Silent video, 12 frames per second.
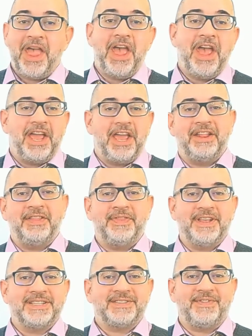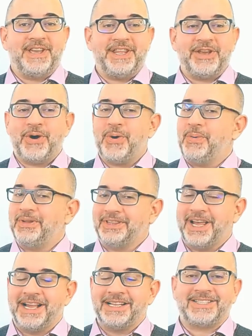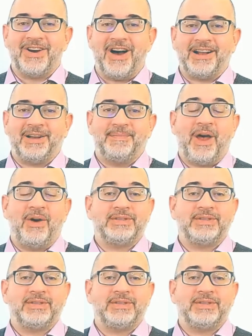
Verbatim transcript: In this video, let's talk about